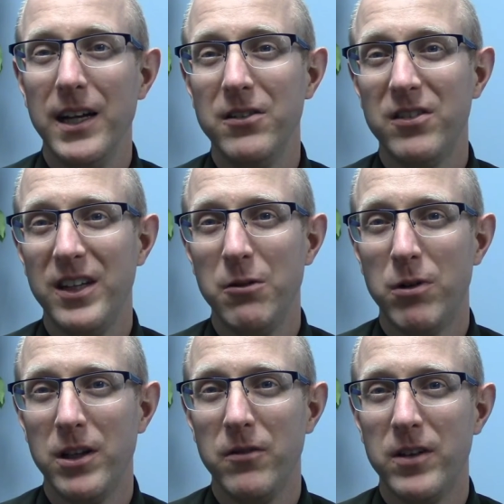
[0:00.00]
and see
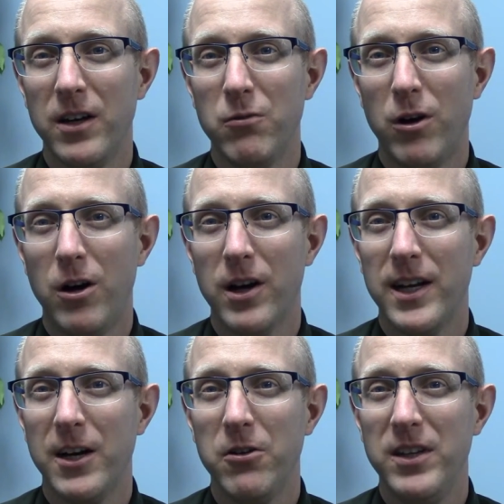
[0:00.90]
what you've done wrong
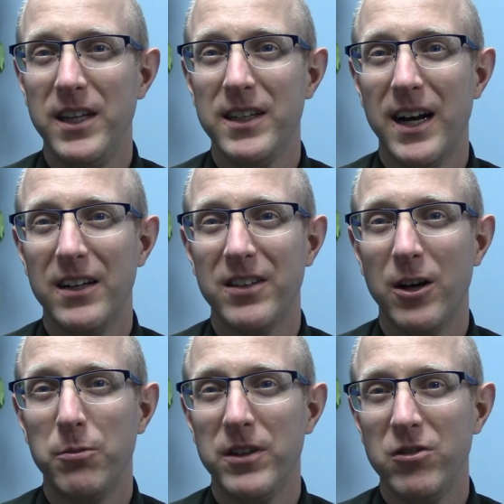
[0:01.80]
and how you need God's
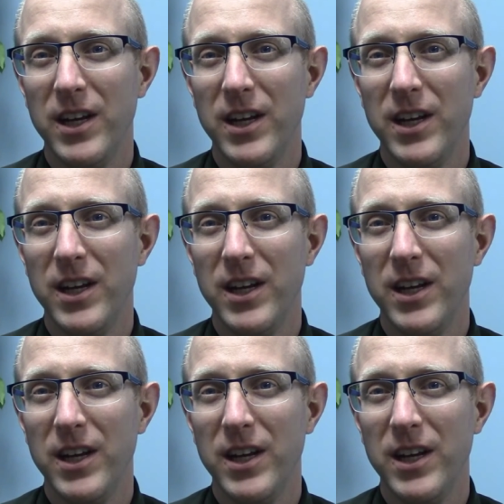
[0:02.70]
help to